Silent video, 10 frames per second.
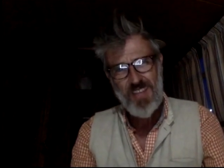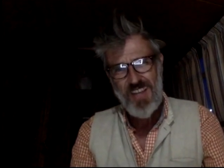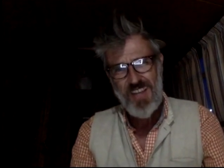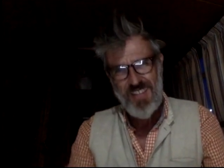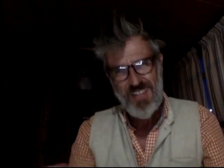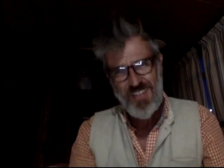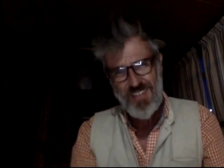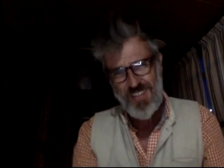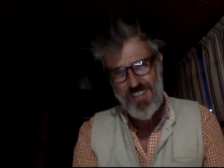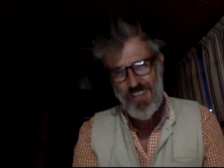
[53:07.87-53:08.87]
And then the
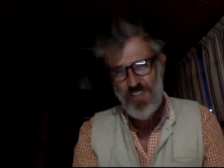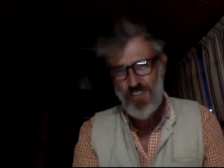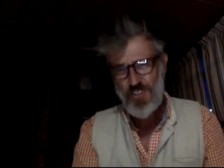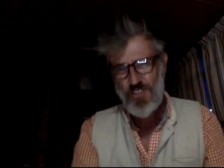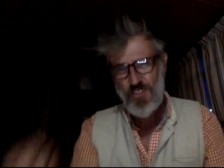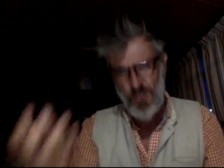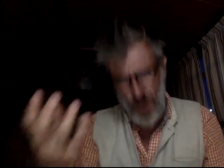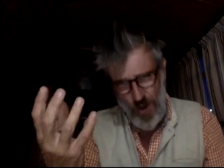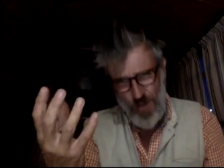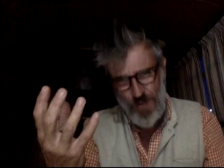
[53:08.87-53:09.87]
sun shot
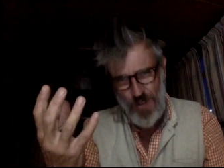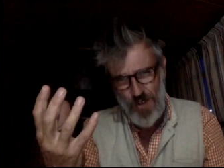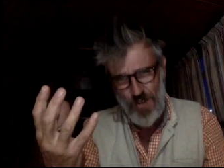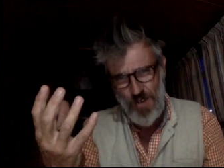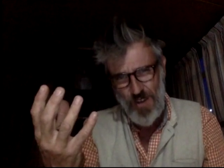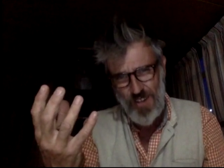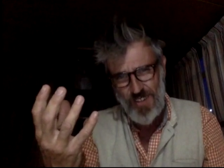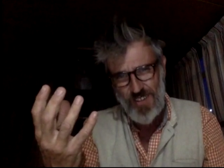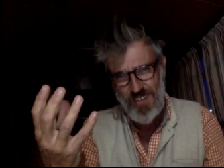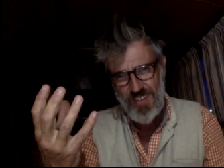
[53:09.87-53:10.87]
over the horizon,